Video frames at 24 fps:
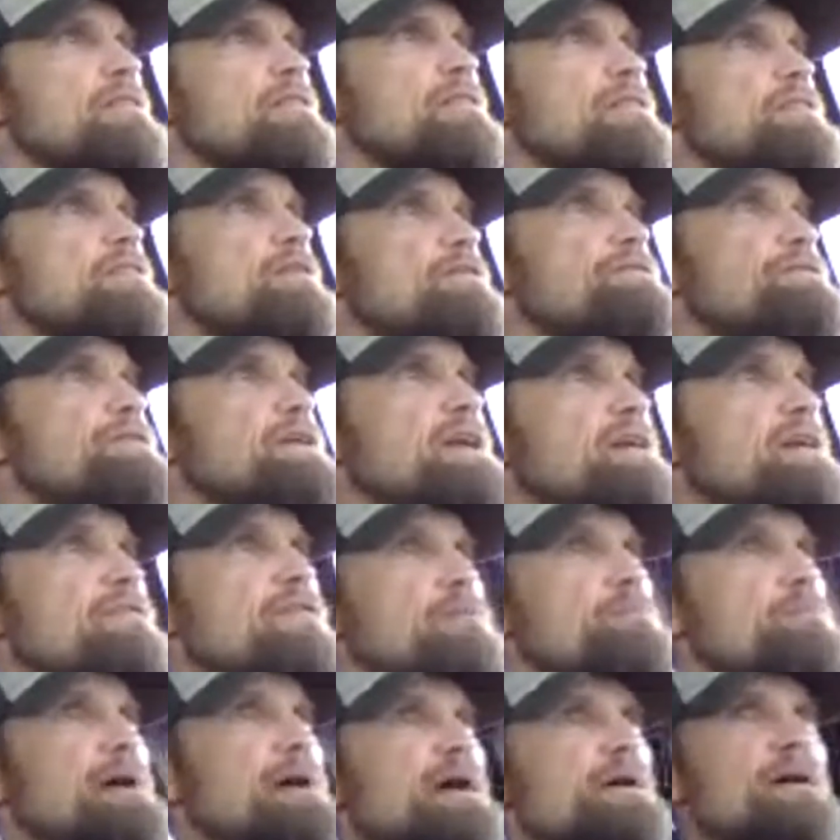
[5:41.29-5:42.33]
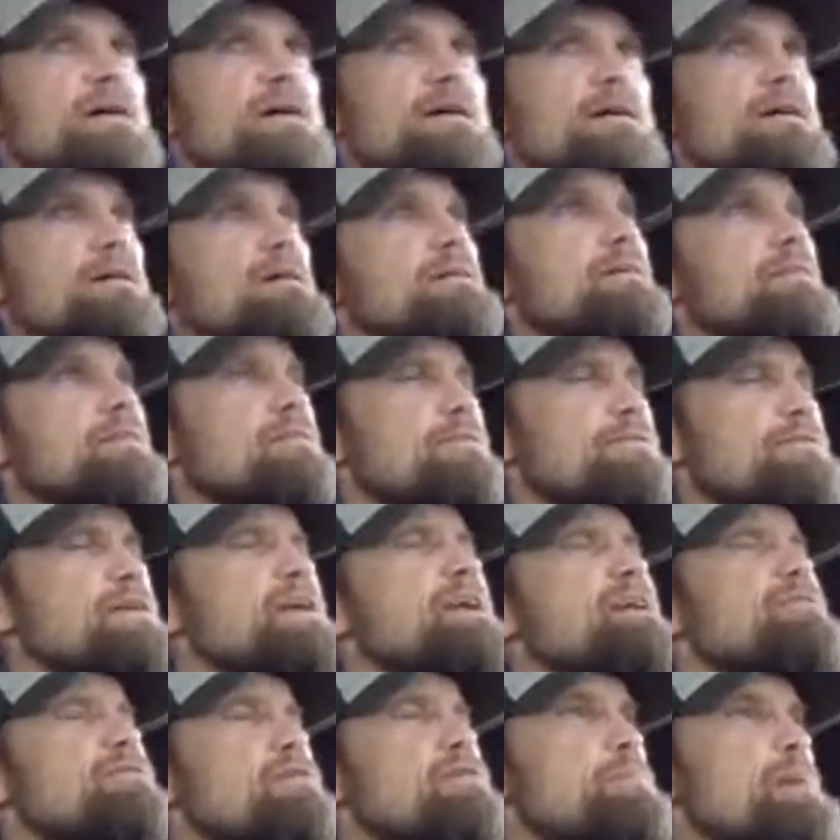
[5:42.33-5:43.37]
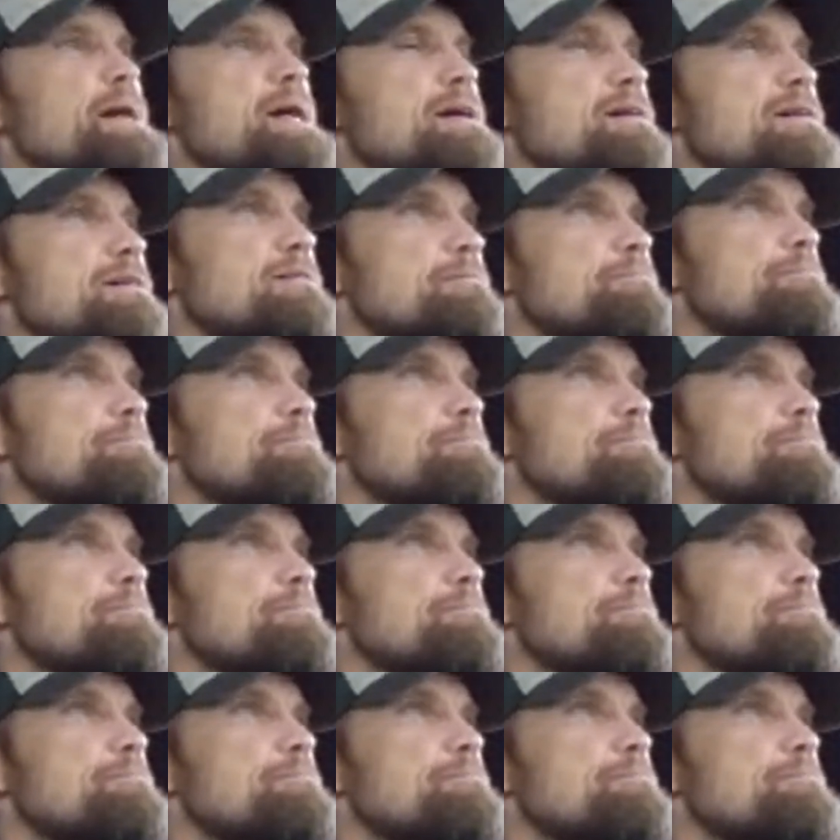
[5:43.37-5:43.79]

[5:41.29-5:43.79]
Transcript: The feet of the bear, the feet of a bear.